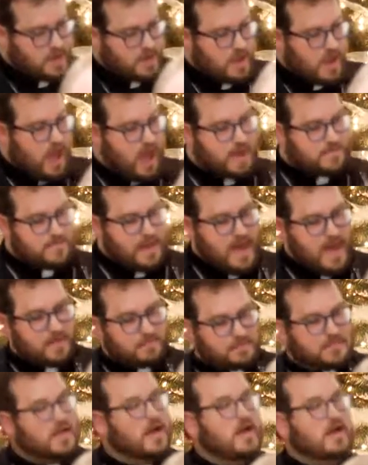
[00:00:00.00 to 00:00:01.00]
I
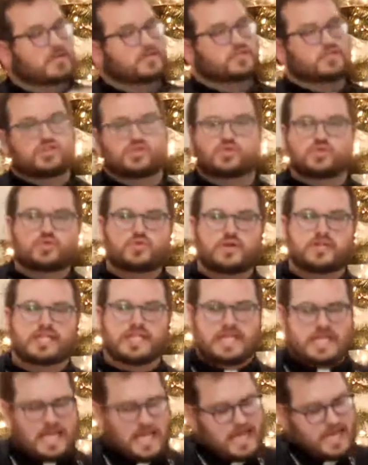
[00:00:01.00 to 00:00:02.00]
baptize you in the
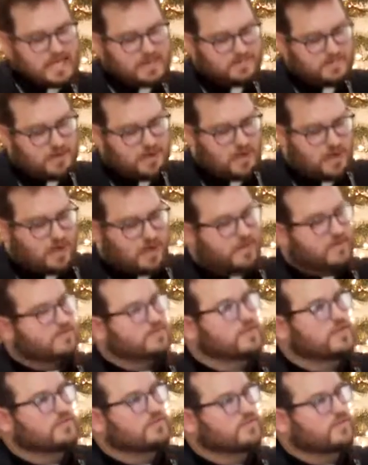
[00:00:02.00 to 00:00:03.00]
name of
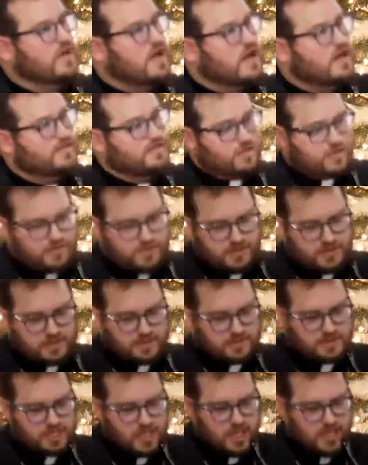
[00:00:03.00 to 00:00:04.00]
the Father, the
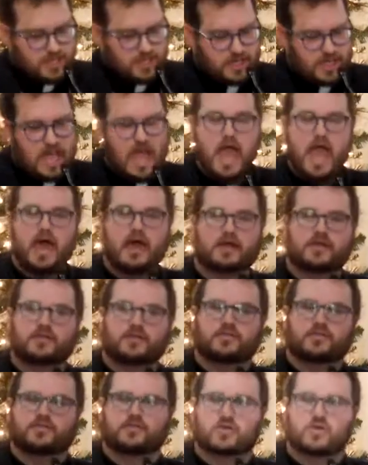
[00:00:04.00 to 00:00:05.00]
Son, and
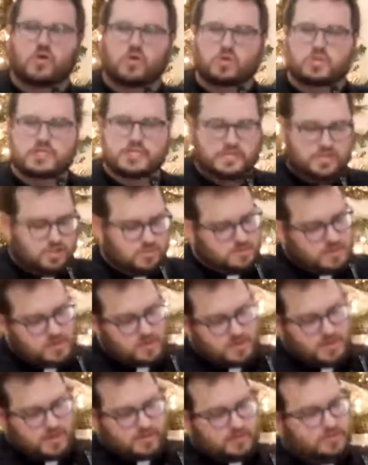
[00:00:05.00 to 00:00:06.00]
the Holy
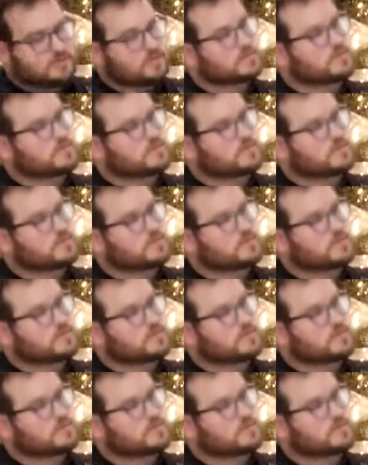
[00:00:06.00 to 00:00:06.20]
Spirit.